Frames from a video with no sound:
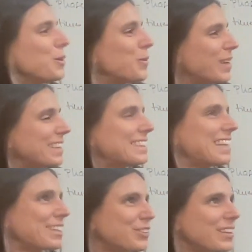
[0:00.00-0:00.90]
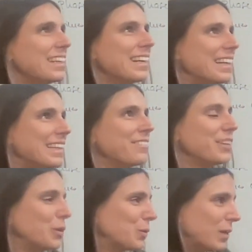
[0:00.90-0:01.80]
it was actually a
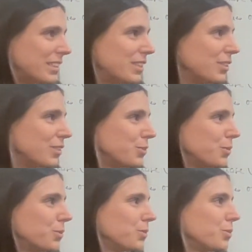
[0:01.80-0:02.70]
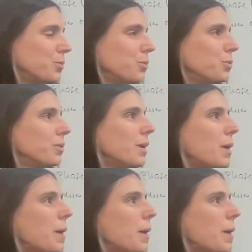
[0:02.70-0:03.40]
difficult question to do.